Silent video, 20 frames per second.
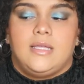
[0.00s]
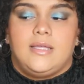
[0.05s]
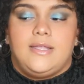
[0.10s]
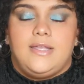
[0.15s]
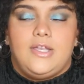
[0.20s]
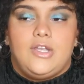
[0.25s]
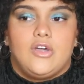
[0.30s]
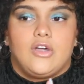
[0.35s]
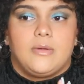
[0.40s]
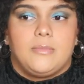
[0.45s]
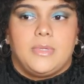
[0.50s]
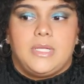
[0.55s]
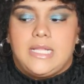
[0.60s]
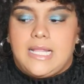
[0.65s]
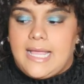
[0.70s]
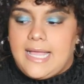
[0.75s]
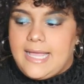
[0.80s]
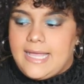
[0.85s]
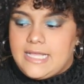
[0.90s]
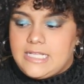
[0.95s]

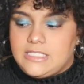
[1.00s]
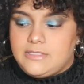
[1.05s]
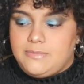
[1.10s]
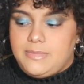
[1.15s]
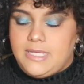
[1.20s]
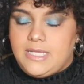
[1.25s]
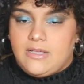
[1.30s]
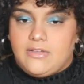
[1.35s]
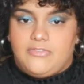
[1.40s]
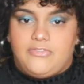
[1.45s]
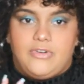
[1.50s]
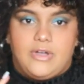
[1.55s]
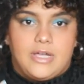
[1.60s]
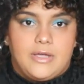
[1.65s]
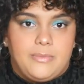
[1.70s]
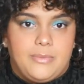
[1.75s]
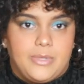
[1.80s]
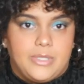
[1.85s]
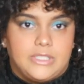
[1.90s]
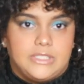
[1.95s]
normalized being a fuck
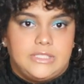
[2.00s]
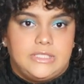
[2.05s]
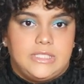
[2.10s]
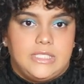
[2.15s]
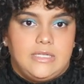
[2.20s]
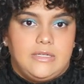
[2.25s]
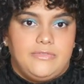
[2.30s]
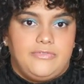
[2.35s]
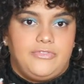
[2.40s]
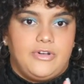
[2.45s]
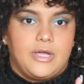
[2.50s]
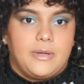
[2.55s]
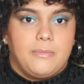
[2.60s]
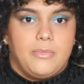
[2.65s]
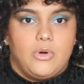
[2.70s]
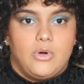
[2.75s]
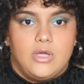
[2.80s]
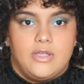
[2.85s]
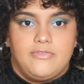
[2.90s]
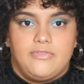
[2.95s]
person, a fuck
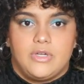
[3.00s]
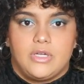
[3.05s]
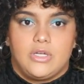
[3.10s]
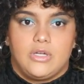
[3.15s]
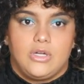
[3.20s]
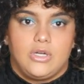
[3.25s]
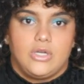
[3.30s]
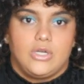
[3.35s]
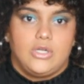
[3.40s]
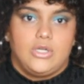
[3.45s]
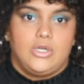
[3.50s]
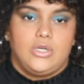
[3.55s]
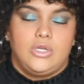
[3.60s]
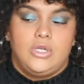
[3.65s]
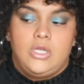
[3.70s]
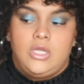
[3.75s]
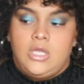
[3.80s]
boy, fuck girl,